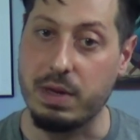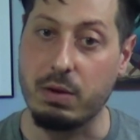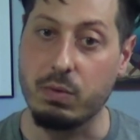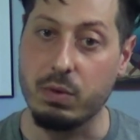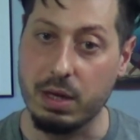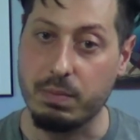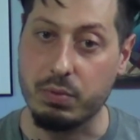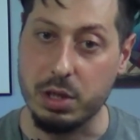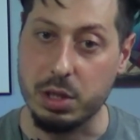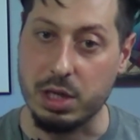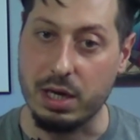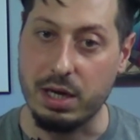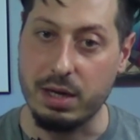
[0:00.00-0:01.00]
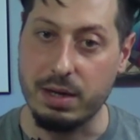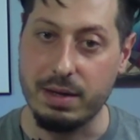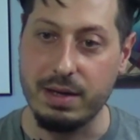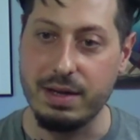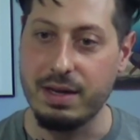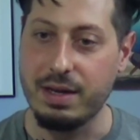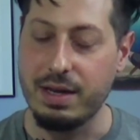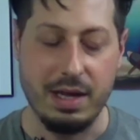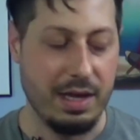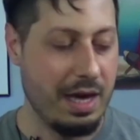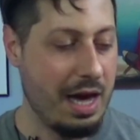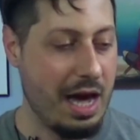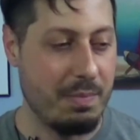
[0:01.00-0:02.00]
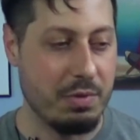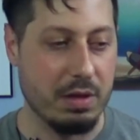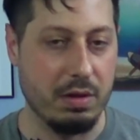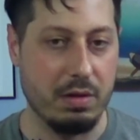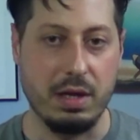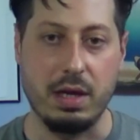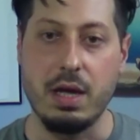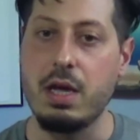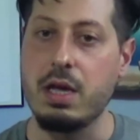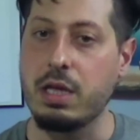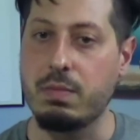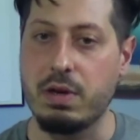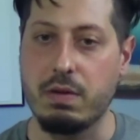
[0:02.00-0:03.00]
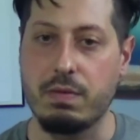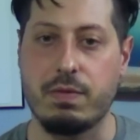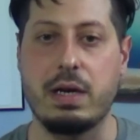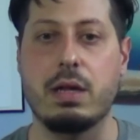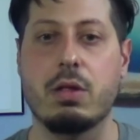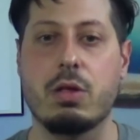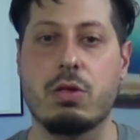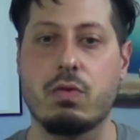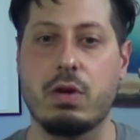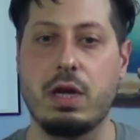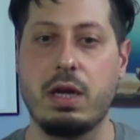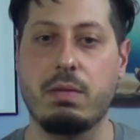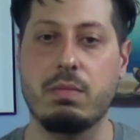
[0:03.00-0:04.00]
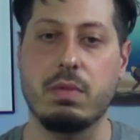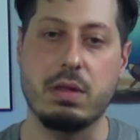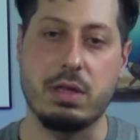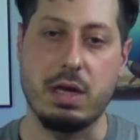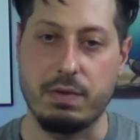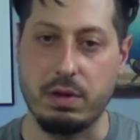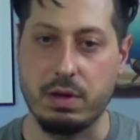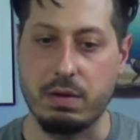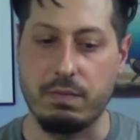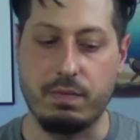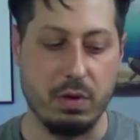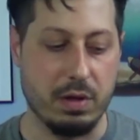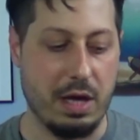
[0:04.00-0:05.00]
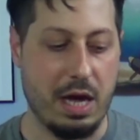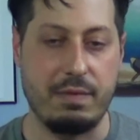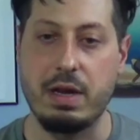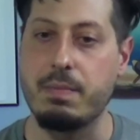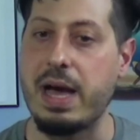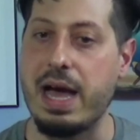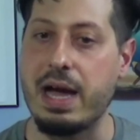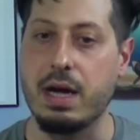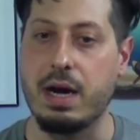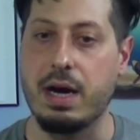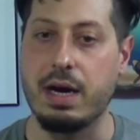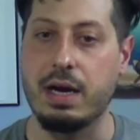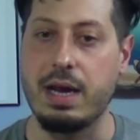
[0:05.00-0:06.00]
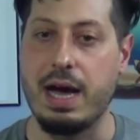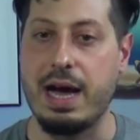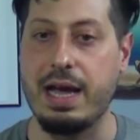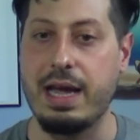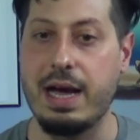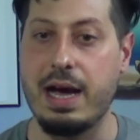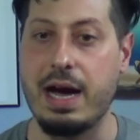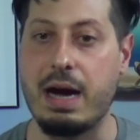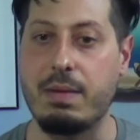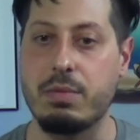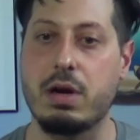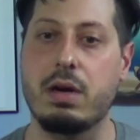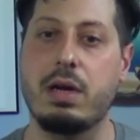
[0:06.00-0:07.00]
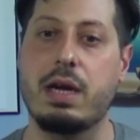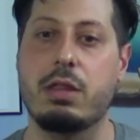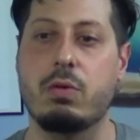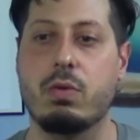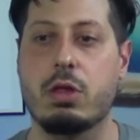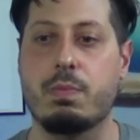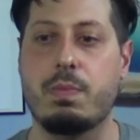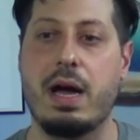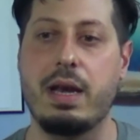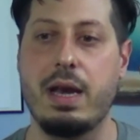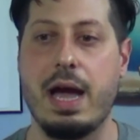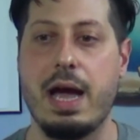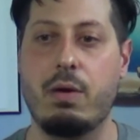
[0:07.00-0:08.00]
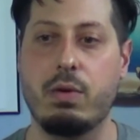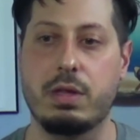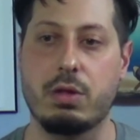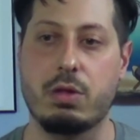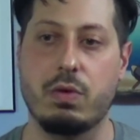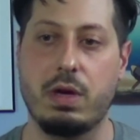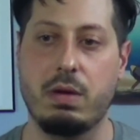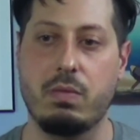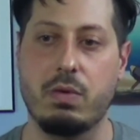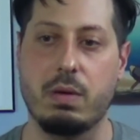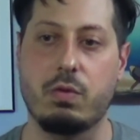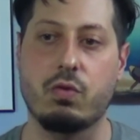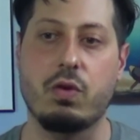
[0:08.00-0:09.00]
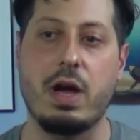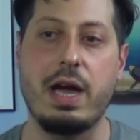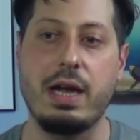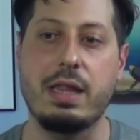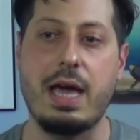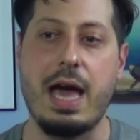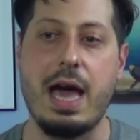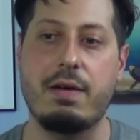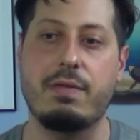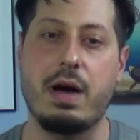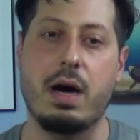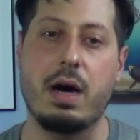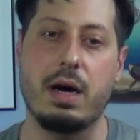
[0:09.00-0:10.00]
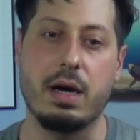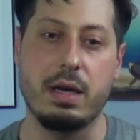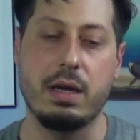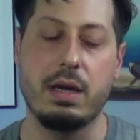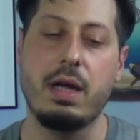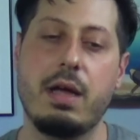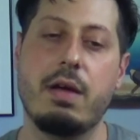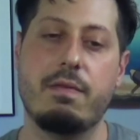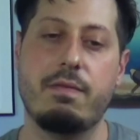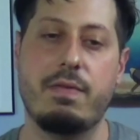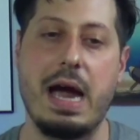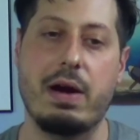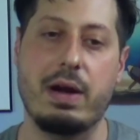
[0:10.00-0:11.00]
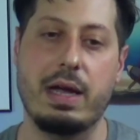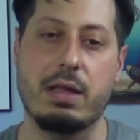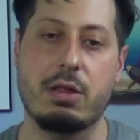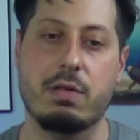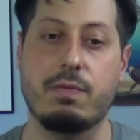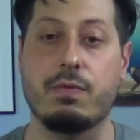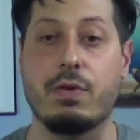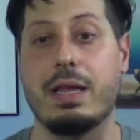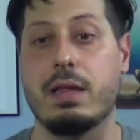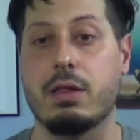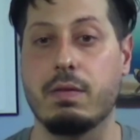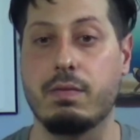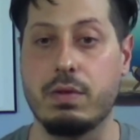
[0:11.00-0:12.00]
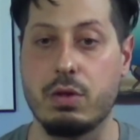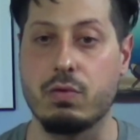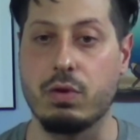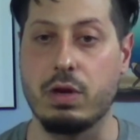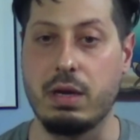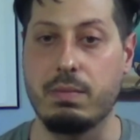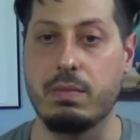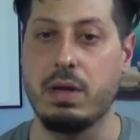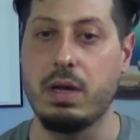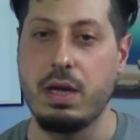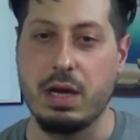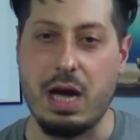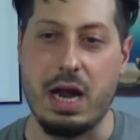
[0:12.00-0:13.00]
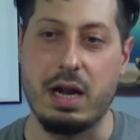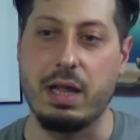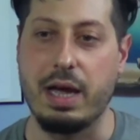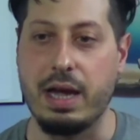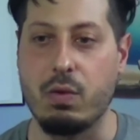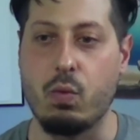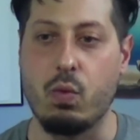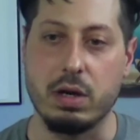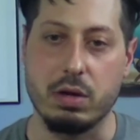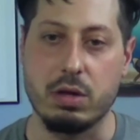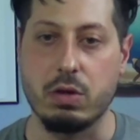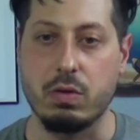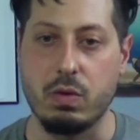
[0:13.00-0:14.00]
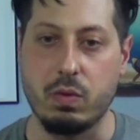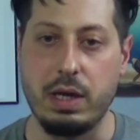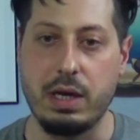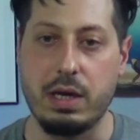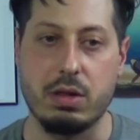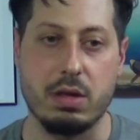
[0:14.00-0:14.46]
I really appreciate it. Me. Yeah, absolutely. You've been a friend of the stream. Definitely looking forward to having you back on. I'm starting to get to a spot now with the stream where I'm trying to have on various friends of the stream, kind of like 1 or 2 a week.